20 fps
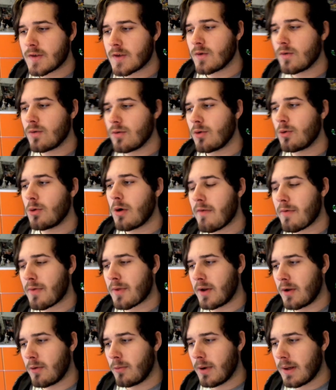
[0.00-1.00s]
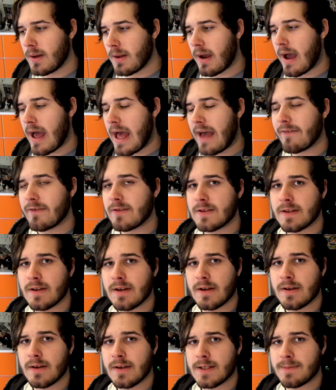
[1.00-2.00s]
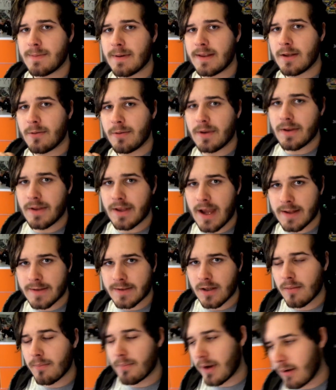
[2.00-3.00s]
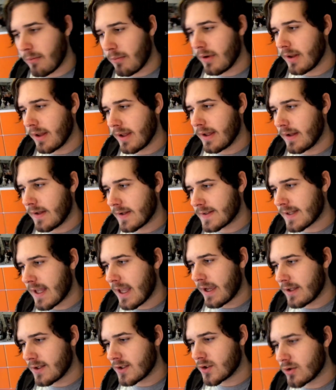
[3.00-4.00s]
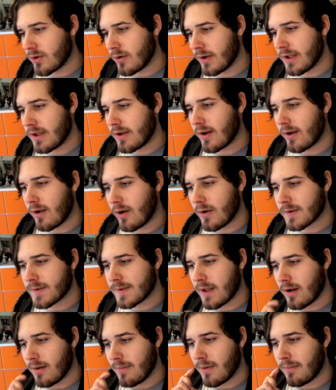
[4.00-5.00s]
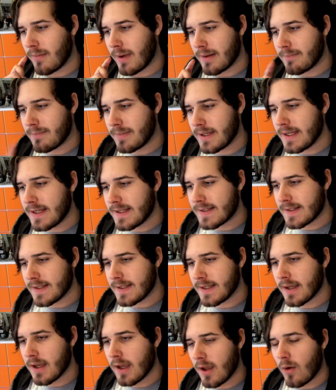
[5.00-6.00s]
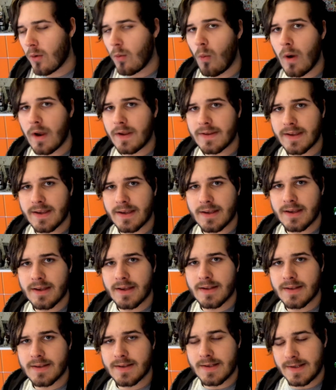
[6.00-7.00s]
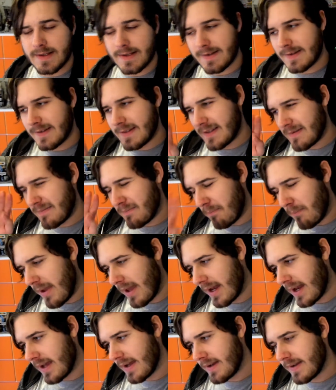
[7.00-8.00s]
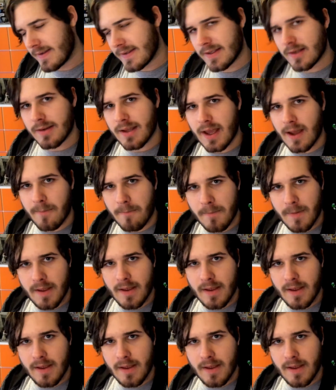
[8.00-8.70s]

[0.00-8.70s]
to whoever's gonna win. I haven't spin the wheel yet, but I will in a second. Shortly got it all set up on my PC, waiting to spin it. So yeah,